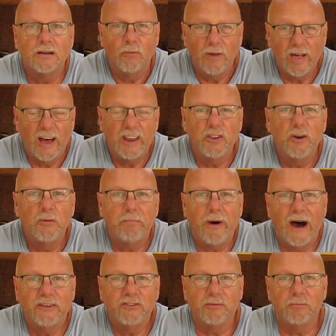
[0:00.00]
Well, I do
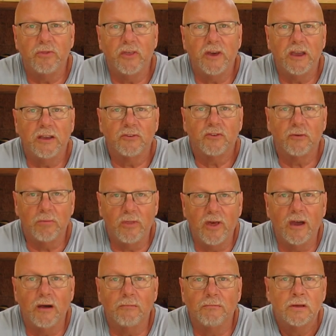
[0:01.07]
buy some things from
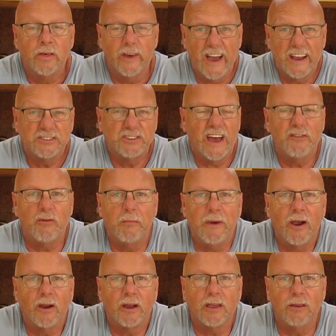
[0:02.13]
them. They actually have
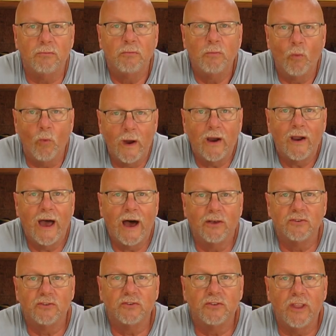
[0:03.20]
American
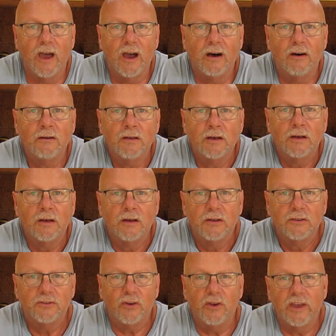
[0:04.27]
warehouses now.
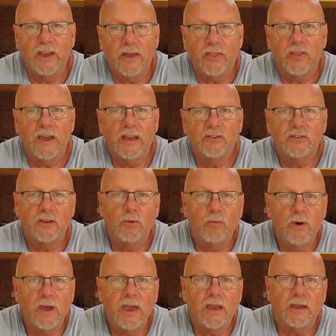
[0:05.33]
So you get things in a
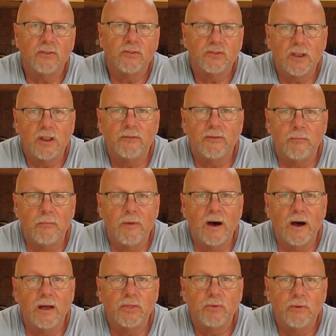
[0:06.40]
week instead of a
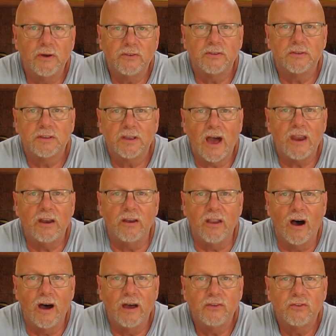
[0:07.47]
month, which is kind of
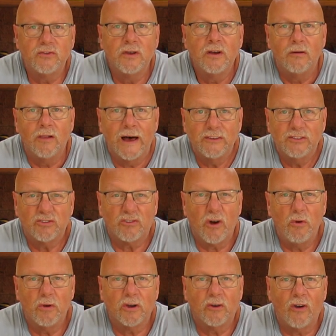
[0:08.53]
nice. Well, I was
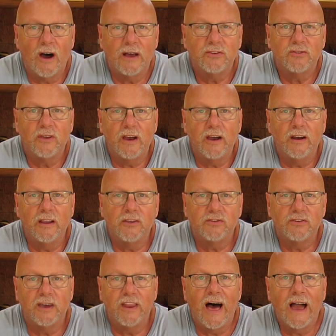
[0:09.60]
scrolling across there and it
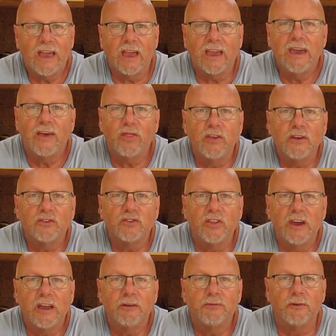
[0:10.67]
said I could get this
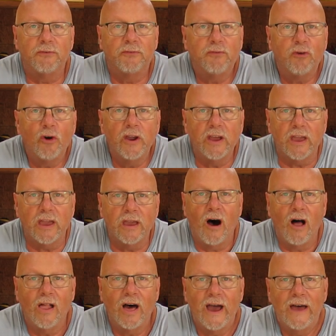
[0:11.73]
thing for free.
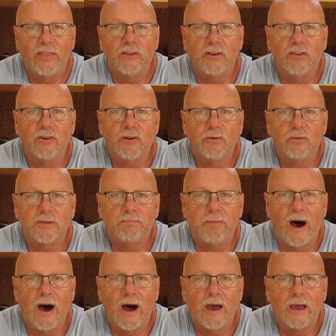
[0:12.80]
All I had to do was
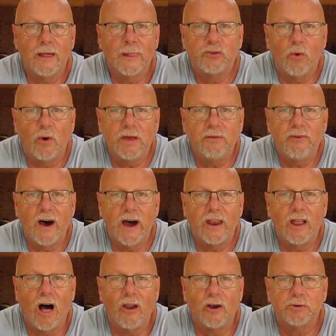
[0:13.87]
buy
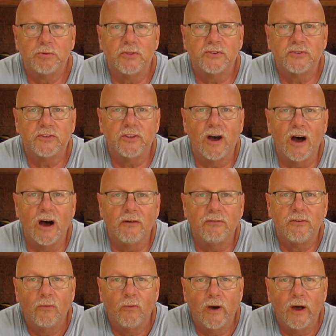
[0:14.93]
$25 worth of
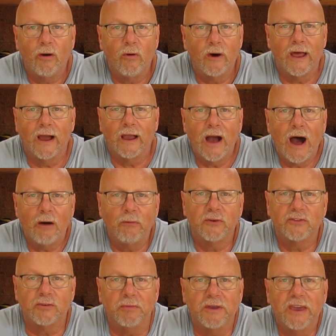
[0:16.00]
stuff. Well, what I got
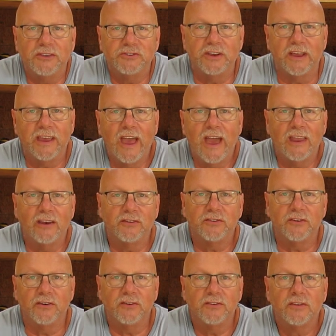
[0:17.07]
was some kitchen
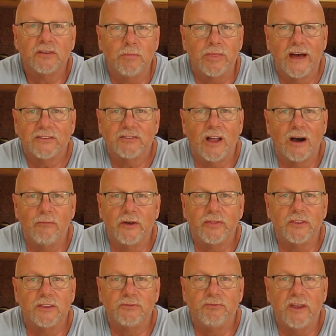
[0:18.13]
canisters. But that's not
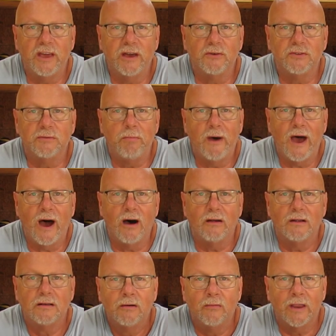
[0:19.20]
what this video is about.
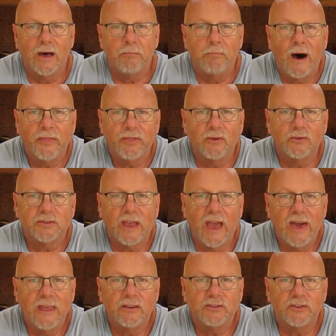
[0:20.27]
When I bought those
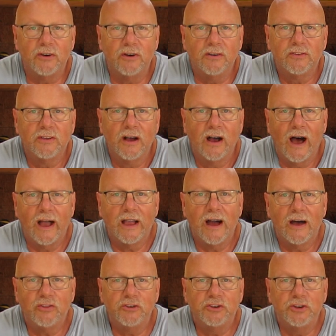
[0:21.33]
canisters, I
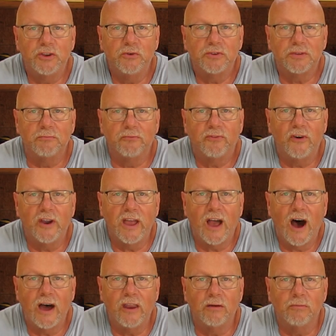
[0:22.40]
got to choose some free
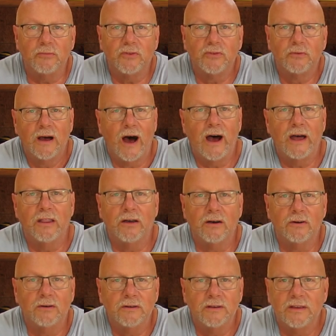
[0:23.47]
items. I
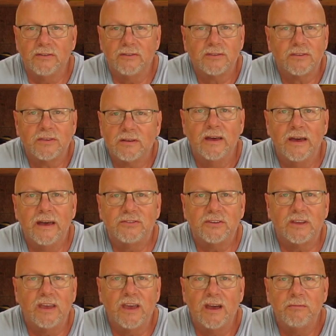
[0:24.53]
know, it's it's a
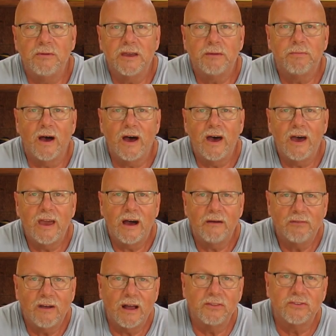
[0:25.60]
gimmick, but hey,
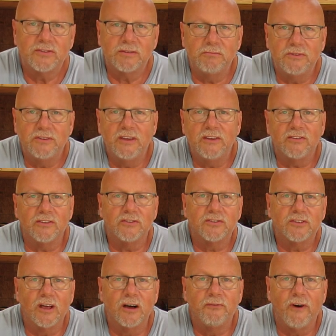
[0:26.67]
I've gotten some decent
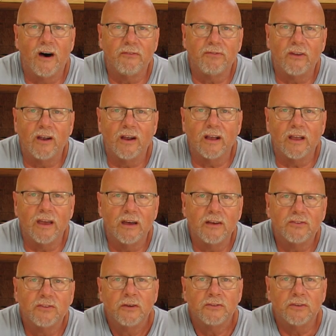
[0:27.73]
stuff off there, I
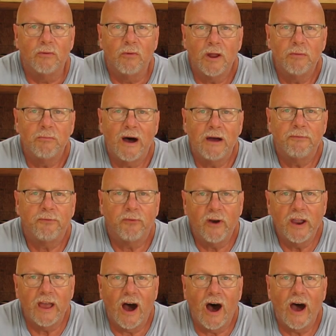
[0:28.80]
guess. So one of my
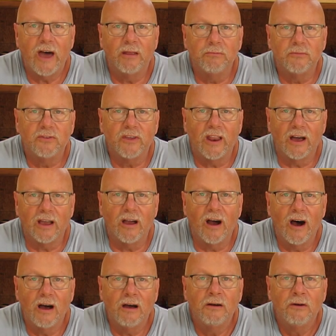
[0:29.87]
free items that I
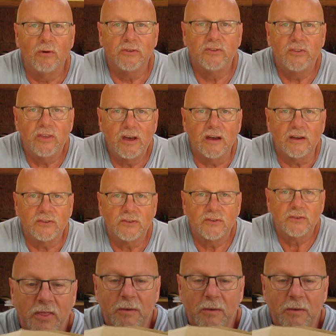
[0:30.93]
got was this.